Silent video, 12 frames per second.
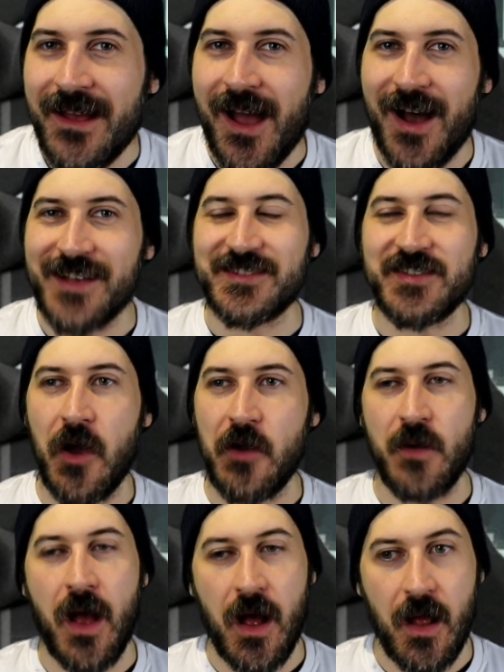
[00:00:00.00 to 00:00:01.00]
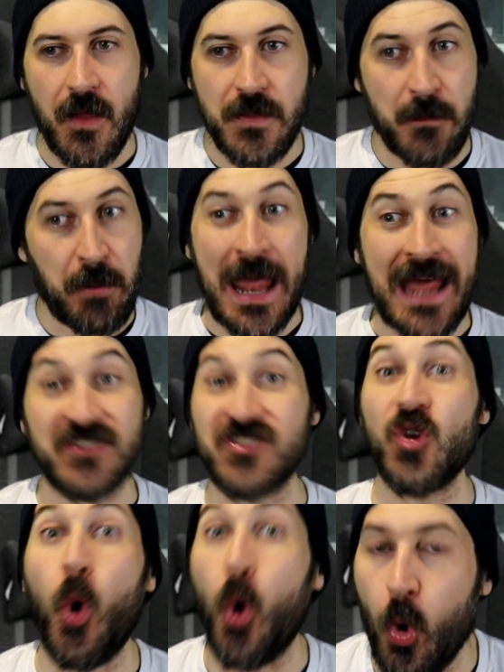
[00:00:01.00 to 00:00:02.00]
The plan
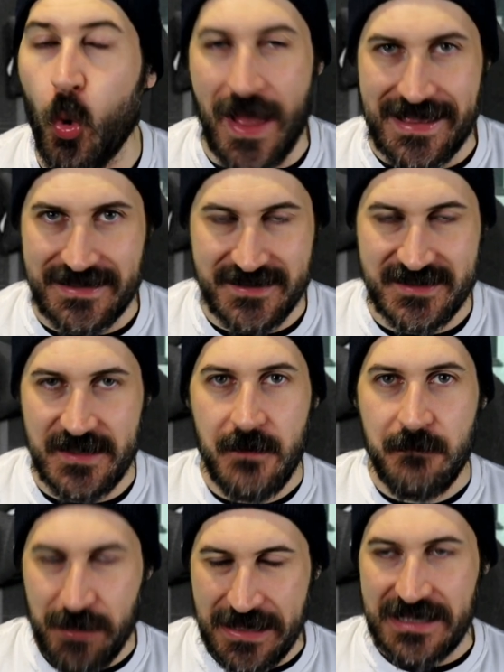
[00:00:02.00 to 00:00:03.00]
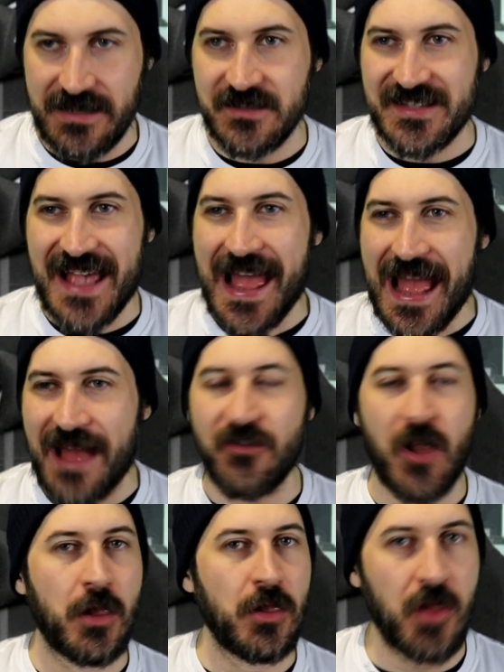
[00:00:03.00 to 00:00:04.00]
has always been to have
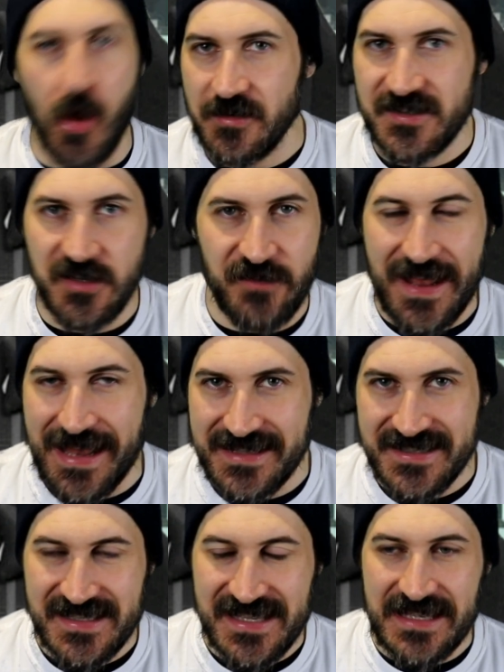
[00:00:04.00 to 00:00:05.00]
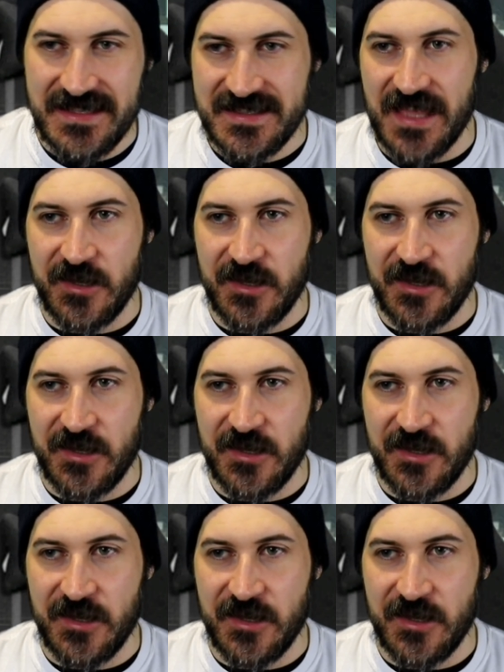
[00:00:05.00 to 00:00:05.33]
lots of NXTs.